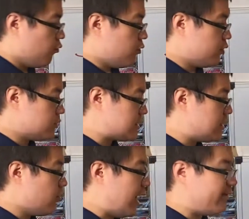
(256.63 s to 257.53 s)
you
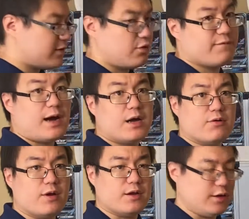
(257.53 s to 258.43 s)
still have to
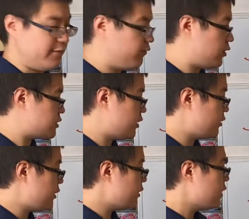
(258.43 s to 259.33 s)
evaluate it,
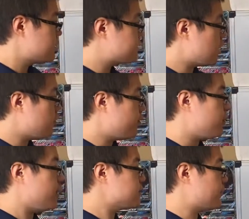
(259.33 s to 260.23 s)
unfortunately. So there
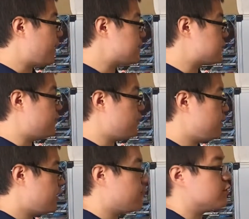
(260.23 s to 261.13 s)
is a
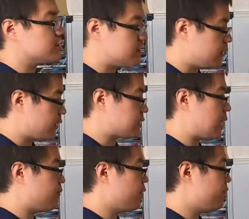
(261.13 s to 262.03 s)
possibility, and we'll see an
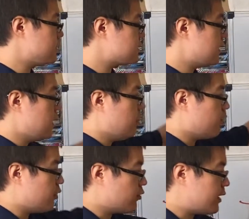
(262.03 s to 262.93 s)
example of this,
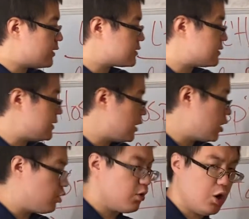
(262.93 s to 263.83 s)
where you'll get
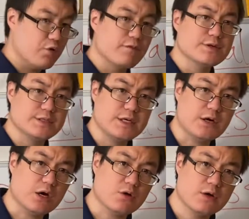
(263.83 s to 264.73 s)
0 over
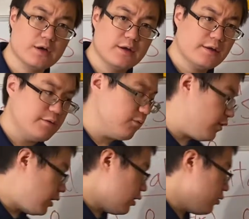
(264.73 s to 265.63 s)
0.
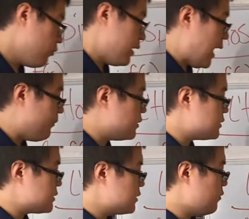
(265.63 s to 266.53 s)
Well, what
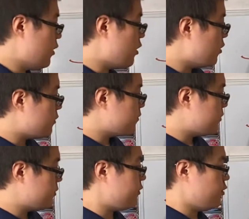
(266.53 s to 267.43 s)
happens?
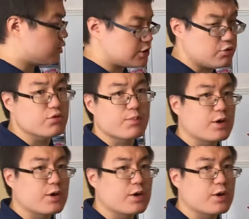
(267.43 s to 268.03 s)
Well, you just do the